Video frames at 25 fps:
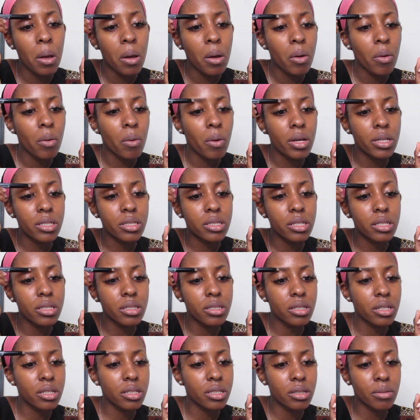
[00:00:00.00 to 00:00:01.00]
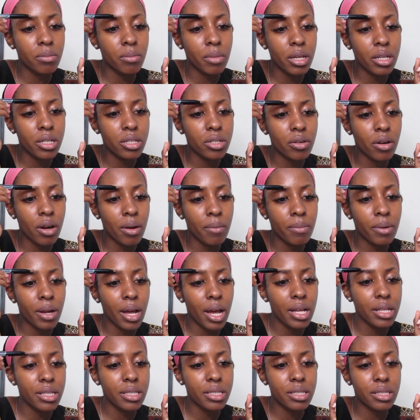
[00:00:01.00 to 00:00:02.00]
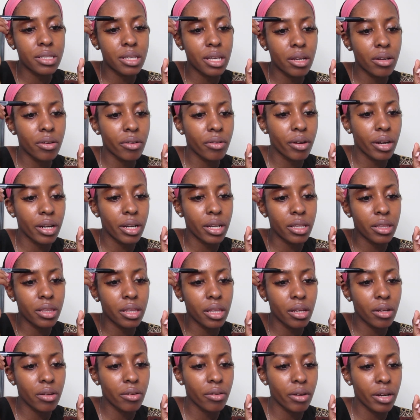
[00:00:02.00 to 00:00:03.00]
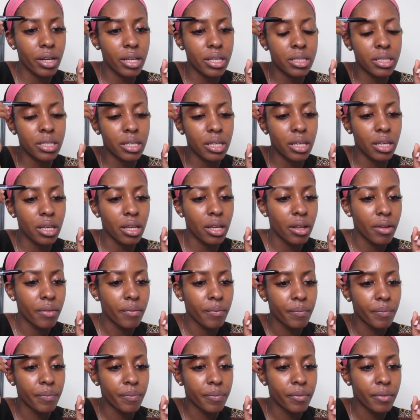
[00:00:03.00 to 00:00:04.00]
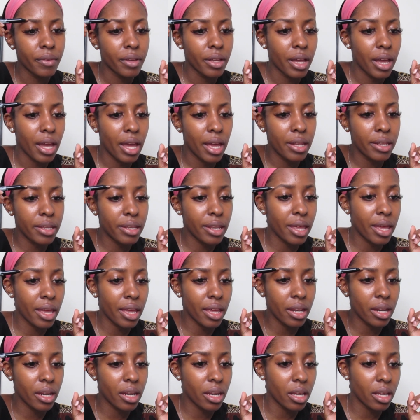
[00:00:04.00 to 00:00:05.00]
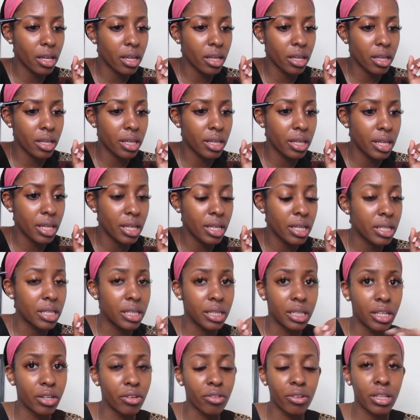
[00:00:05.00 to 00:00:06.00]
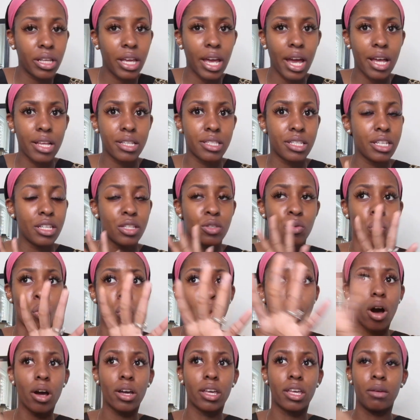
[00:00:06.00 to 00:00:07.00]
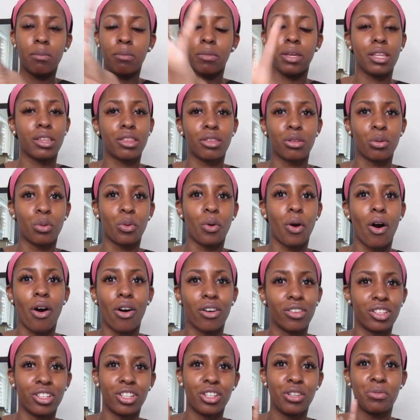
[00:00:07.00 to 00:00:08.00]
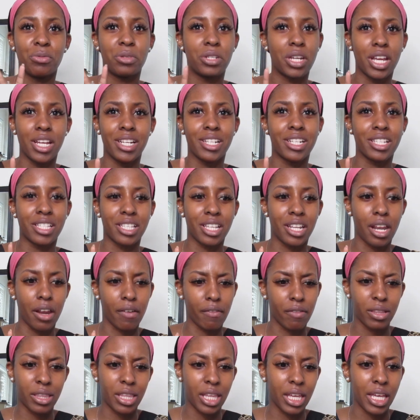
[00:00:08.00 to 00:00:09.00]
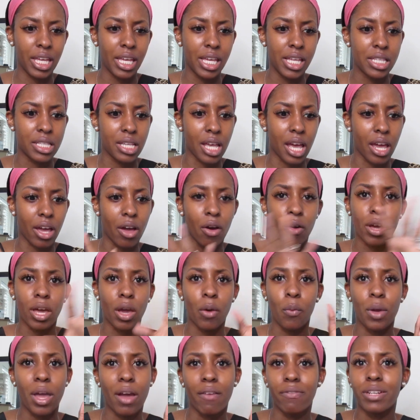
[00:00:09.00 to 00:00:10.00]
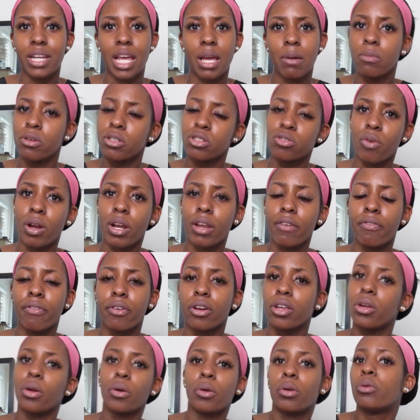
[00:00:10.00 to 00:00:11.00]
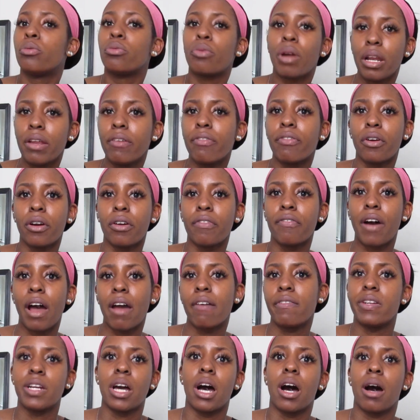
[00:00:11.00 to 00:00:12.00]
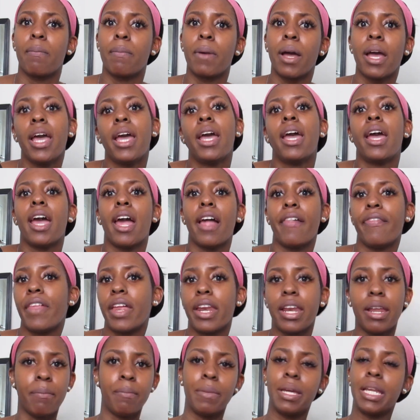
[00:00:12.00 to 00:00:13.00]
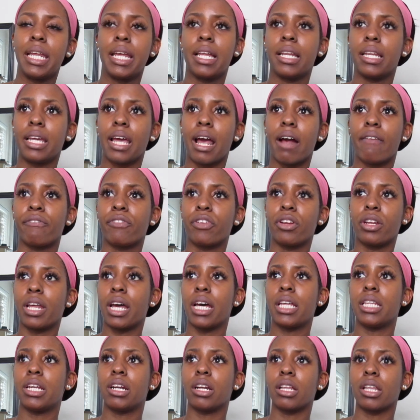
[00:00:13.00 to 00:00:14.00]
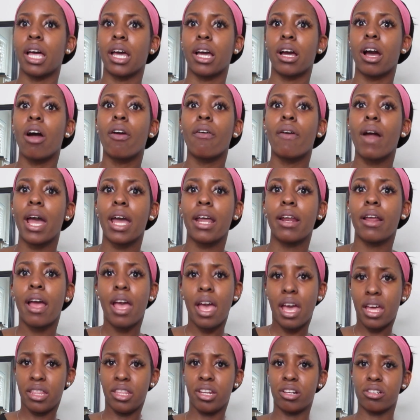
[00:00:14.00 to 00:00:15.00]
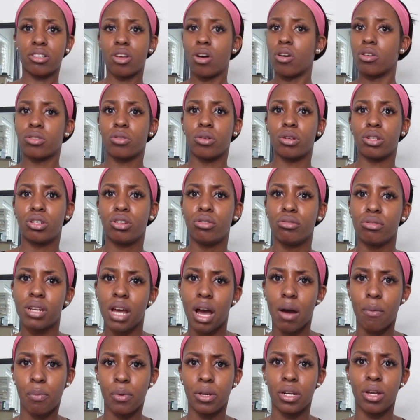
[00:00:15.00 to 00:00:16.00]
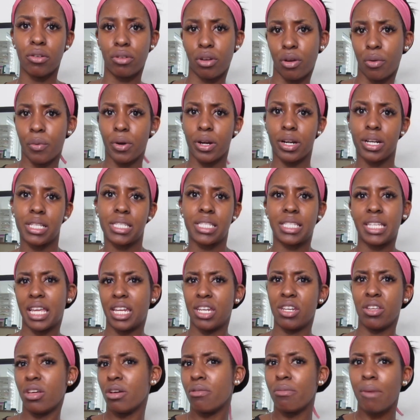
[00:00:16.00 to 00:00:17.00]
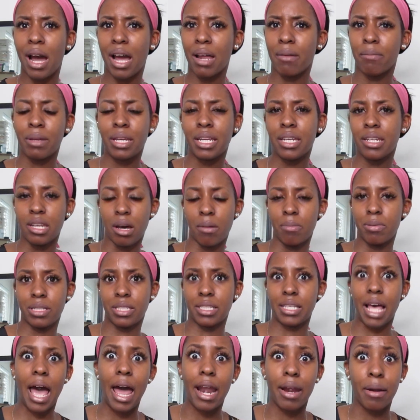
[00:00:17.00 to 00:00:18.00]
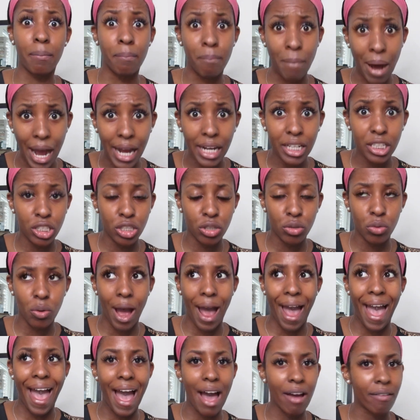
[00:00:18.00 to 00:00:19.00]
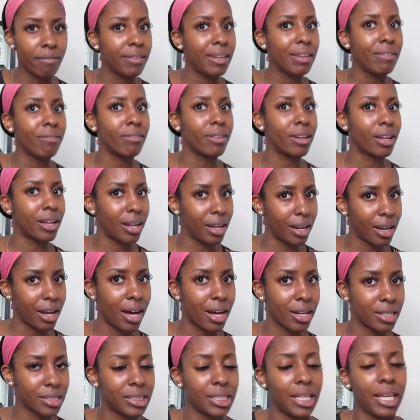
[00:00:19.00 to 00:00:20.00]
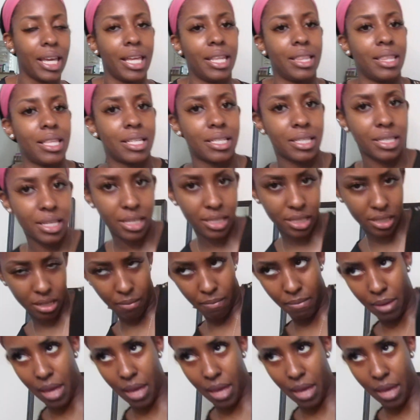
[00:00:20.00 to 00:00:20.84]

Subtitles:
questions just to make sure I'm not sick or anything crazy. And then he literally, as he's walking me through all the new changes and everything, he's like, okay, we have tables ready for you. Are you ready for a 5 top? And then immediately after that, they're like, all right, there's also a 2 top. We don't know where to sit. Do you mind being double sat? Mind you, I haven't even clocked in the system